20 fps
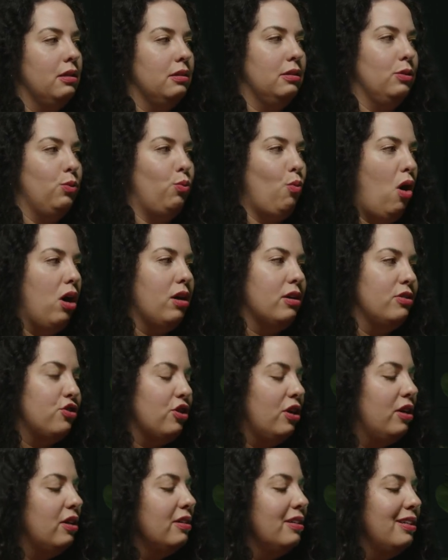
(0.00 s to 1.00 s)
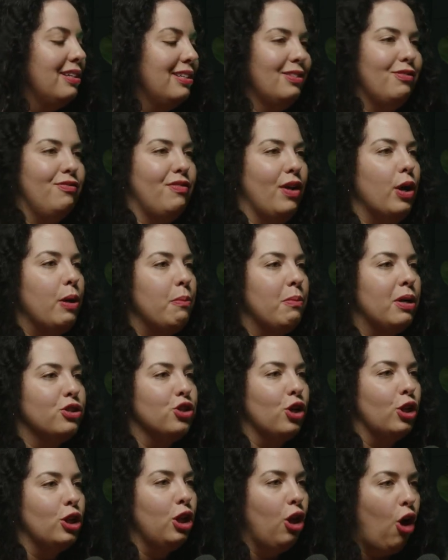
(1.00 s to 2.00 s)
Waukesha is very much
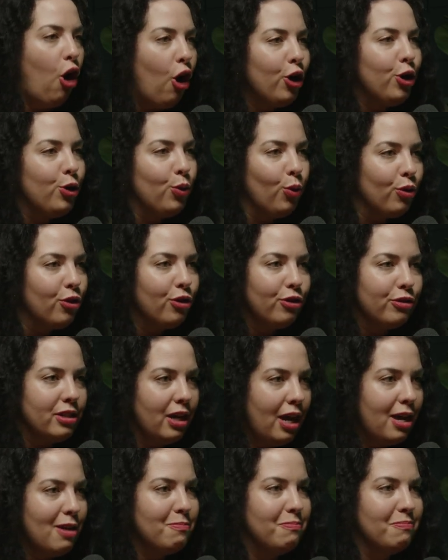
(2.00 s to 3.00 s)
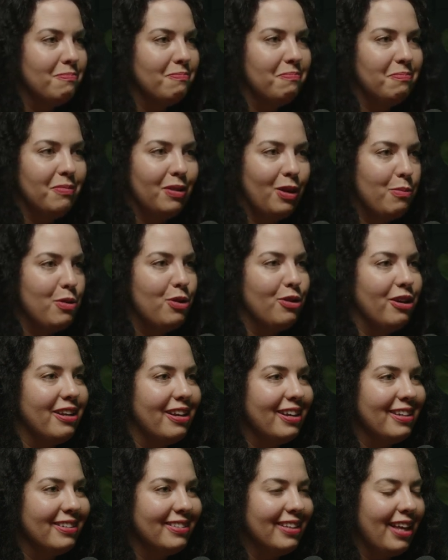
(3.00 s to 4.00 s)
a law and order type
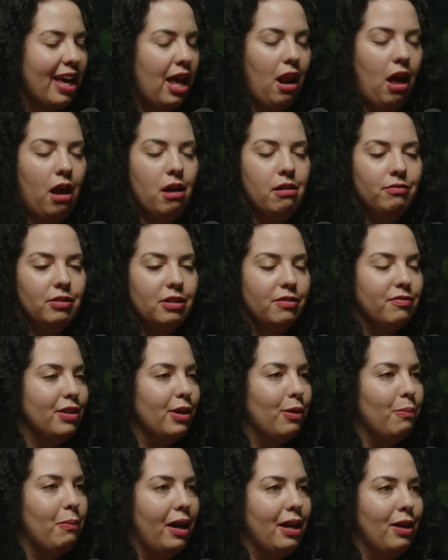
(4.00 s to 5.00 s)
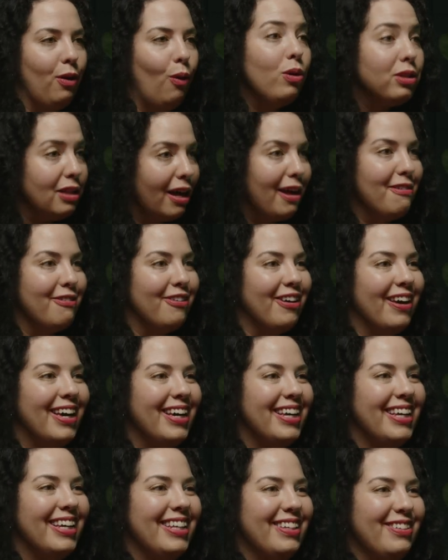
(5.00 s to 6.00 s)
community, and I have lived there my whole life
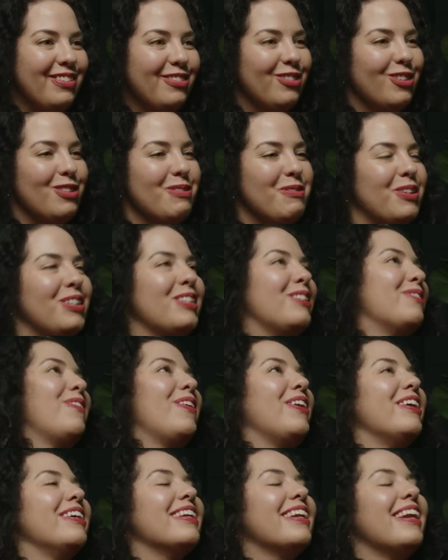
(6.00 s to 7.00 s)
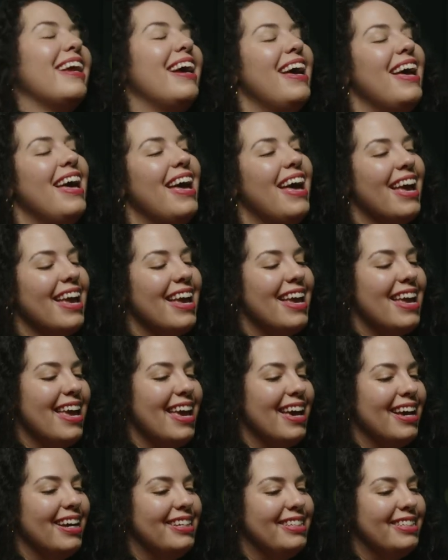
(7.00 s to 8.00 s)
for the most part.
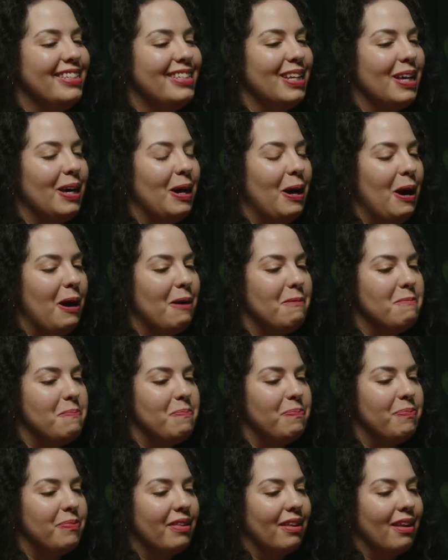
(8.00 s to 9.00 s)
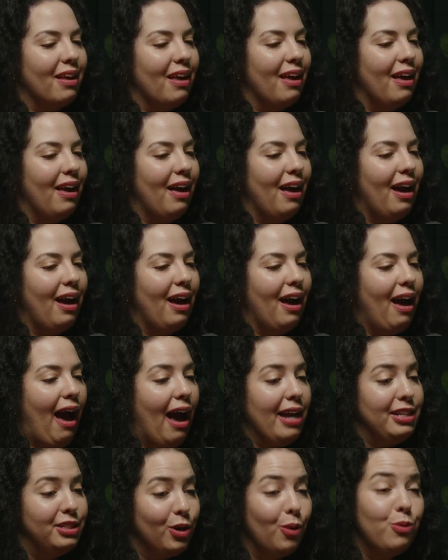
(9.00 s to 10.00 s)
And
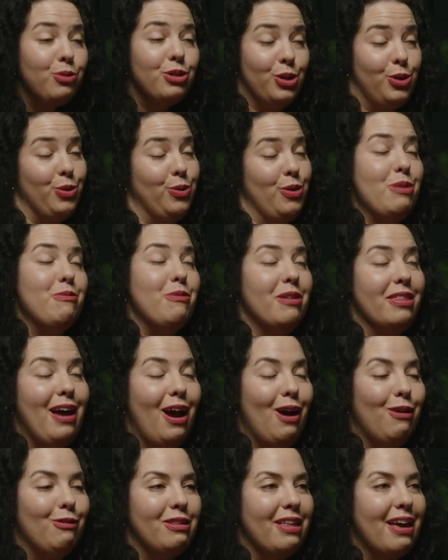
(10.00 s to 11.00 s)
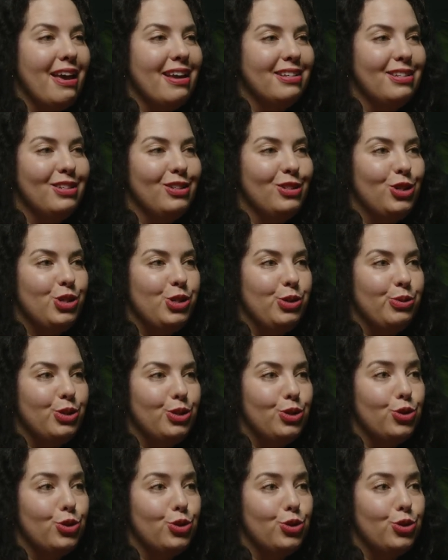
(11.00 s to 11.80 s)
I don't agree with how they choose to